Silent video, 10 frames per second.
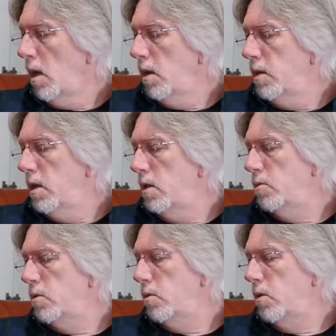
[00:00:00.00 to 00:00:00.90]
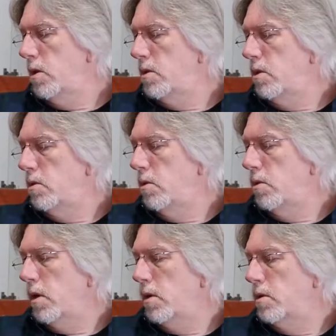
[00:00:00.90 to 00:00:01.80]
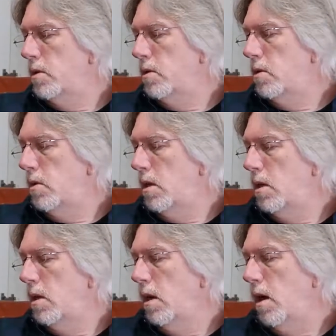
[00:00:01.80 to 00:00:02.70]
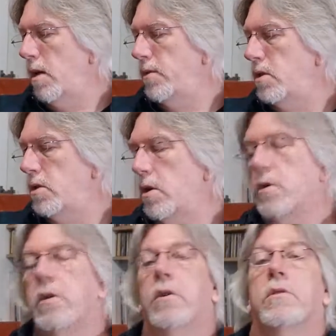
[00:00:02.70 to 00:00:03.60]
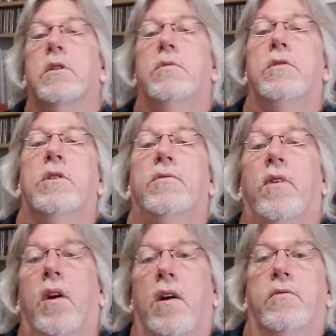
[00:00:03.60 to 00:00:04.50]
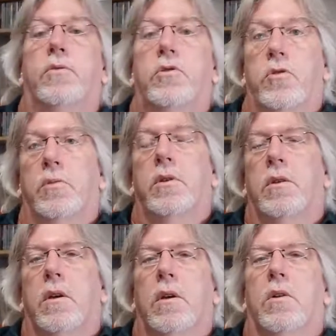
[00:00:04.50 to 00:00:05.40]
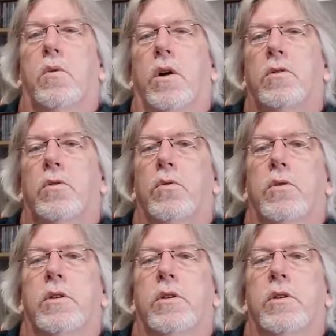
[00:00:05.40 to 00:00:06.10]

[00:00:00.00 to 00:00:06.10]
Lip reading: Then there was one released in 2003, Live in Tokyo 75, which should be quite cool.